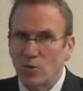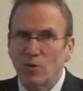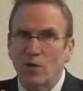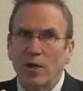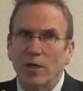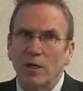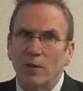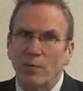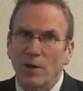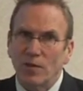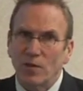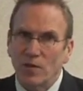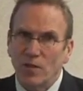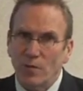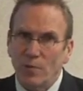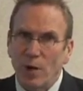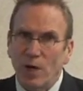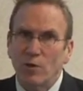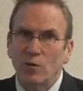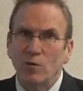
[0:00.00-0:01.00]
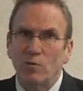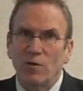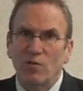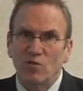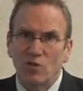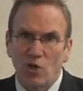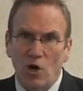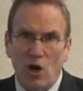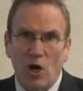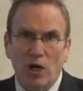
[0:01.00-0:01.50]
We're talking about the spectrum
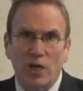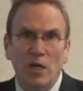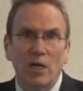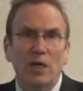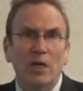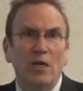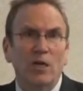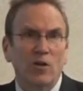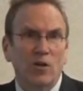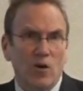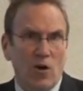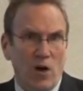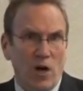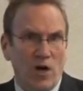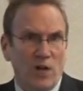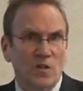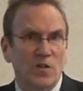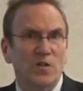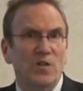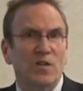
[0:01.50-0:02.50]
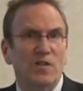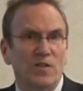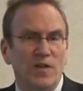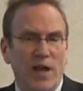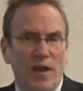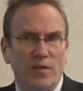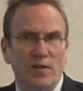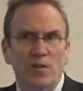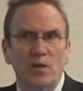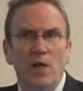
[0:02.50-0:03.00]
of dog caused
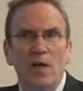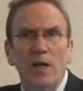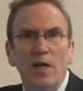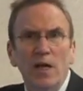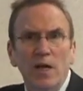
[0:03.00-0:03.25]
deaths.